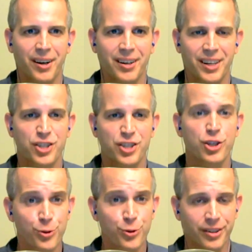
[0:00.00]

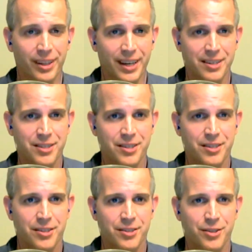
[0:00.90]
exclusion list,
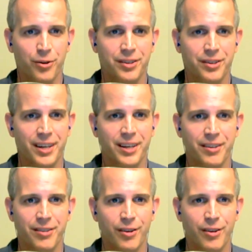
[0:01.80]
so that the